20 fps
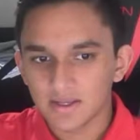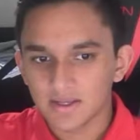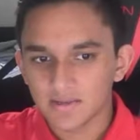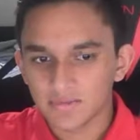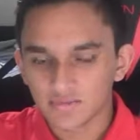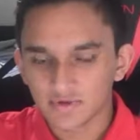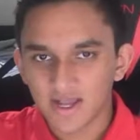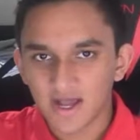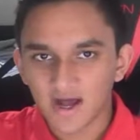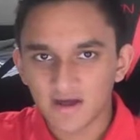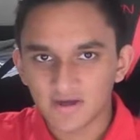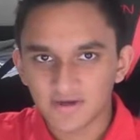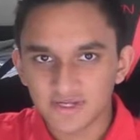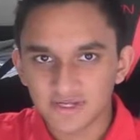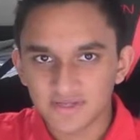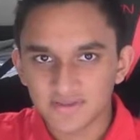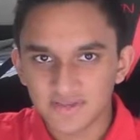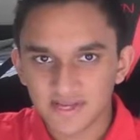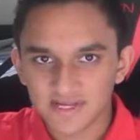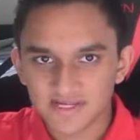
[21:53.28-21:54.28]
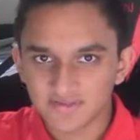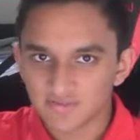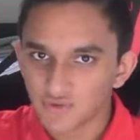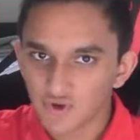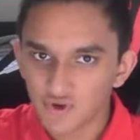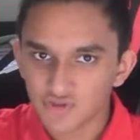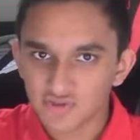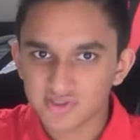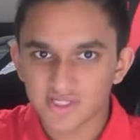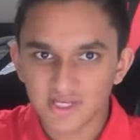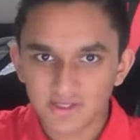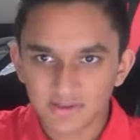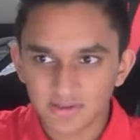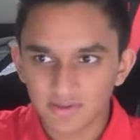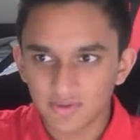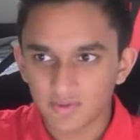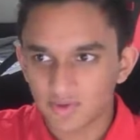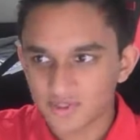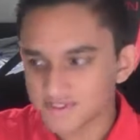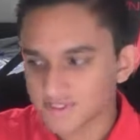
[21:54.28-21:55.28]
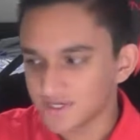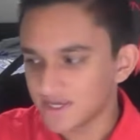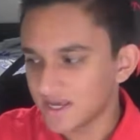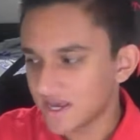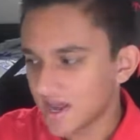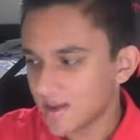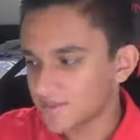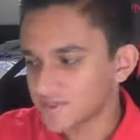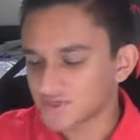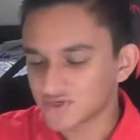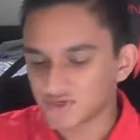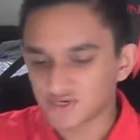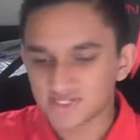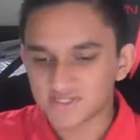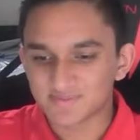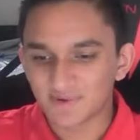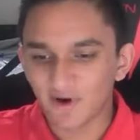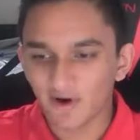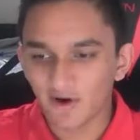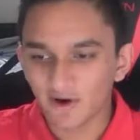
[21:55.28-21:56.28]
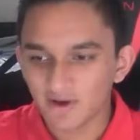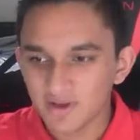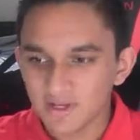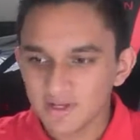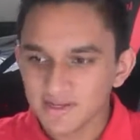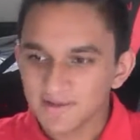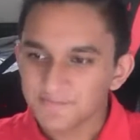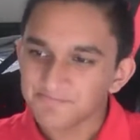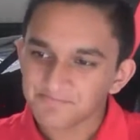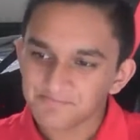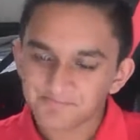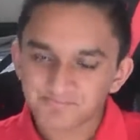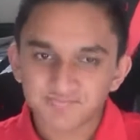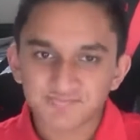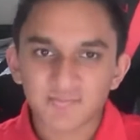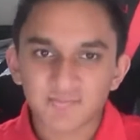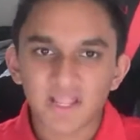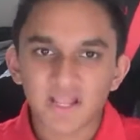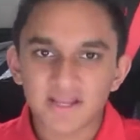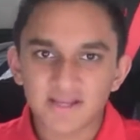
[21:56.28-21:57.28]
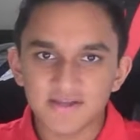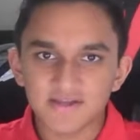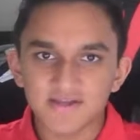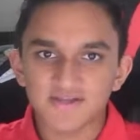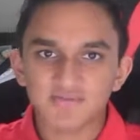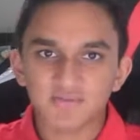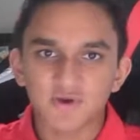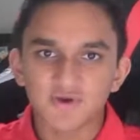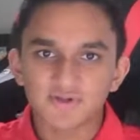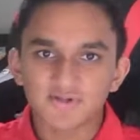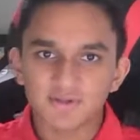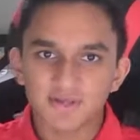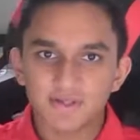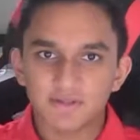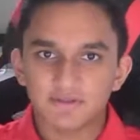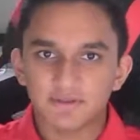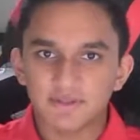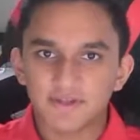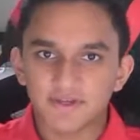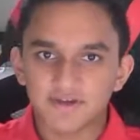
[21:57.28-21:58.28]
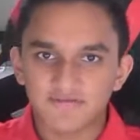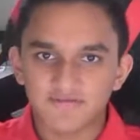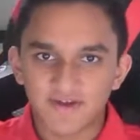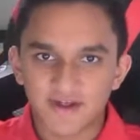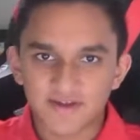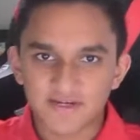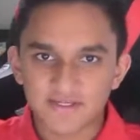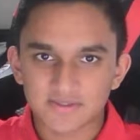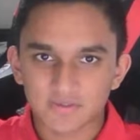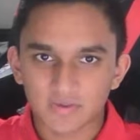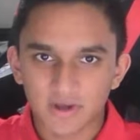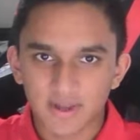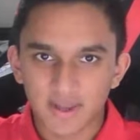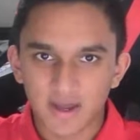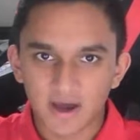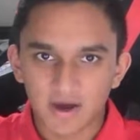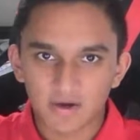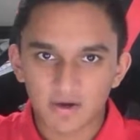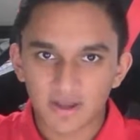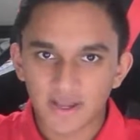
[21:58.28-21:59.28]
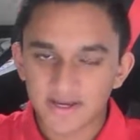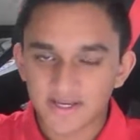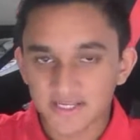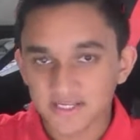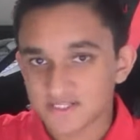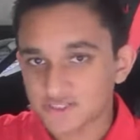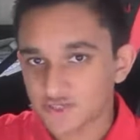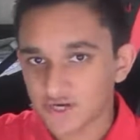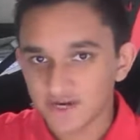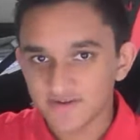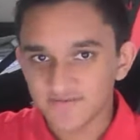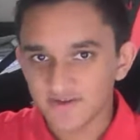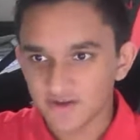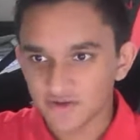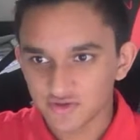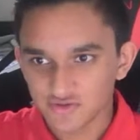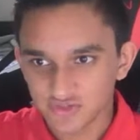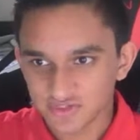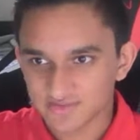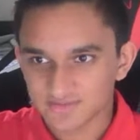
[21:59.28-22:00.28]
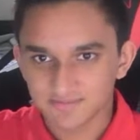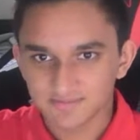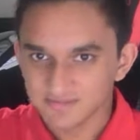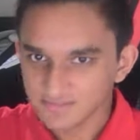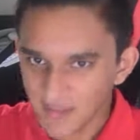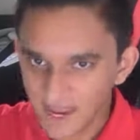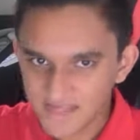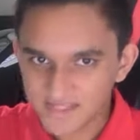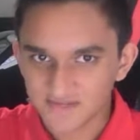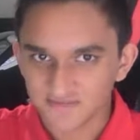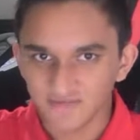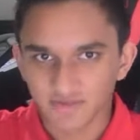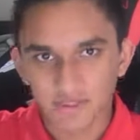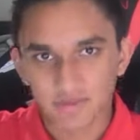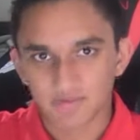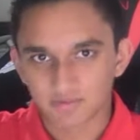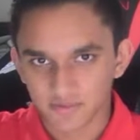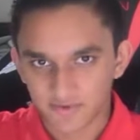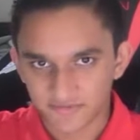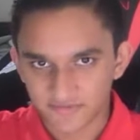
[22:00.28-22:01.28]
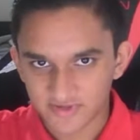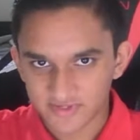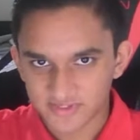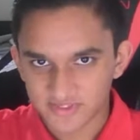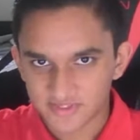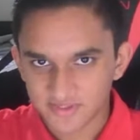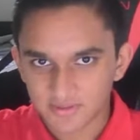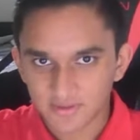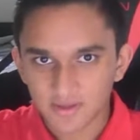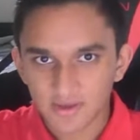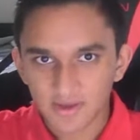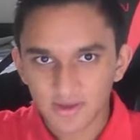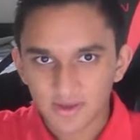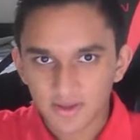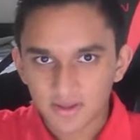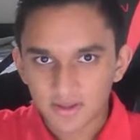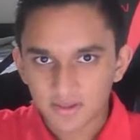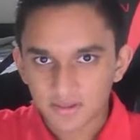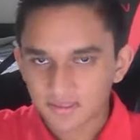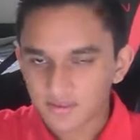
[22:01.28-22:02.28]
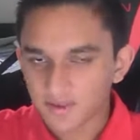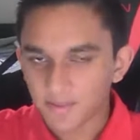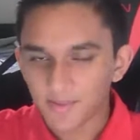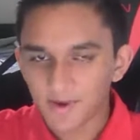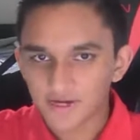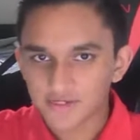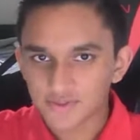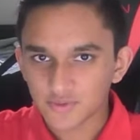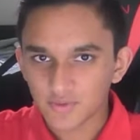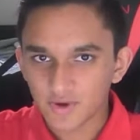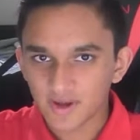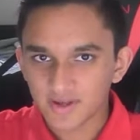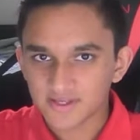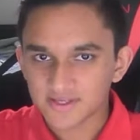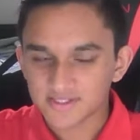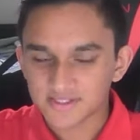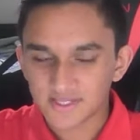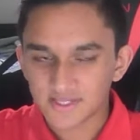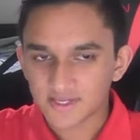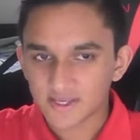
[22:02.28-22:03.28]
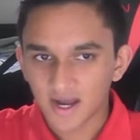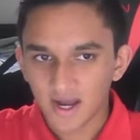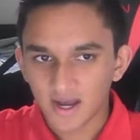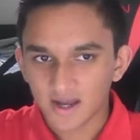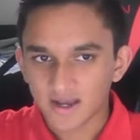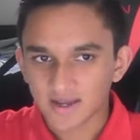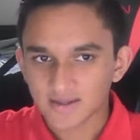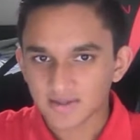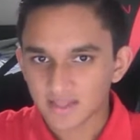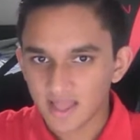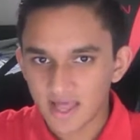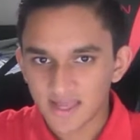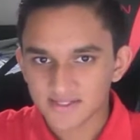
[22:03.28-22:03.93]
in reality, that's most likely what's going to happen. Chris Paul is most likely going to find his way out, and his trade value has massively improved this season. Compared to what he's got